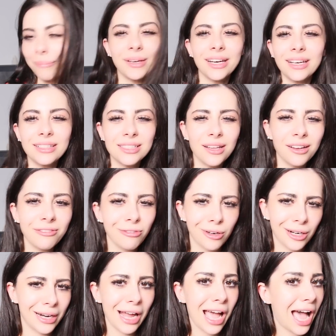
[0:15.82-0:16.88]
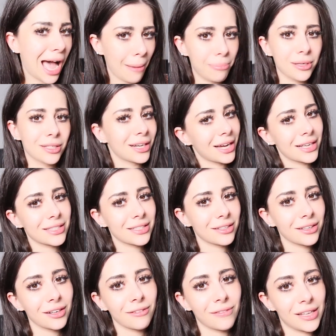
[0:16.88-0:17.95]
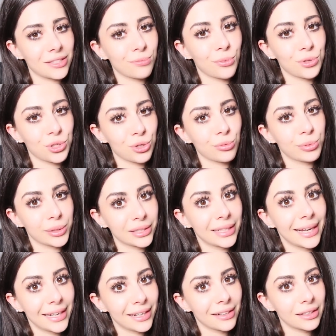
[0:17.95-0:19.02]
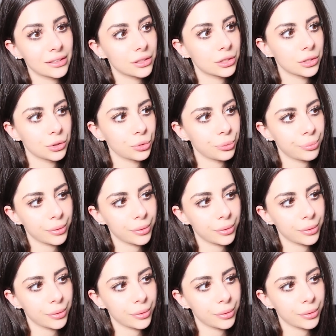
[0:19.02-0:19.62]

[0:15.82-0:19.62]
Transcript: I mean, it's not very appetizing if that's what you're relating it to,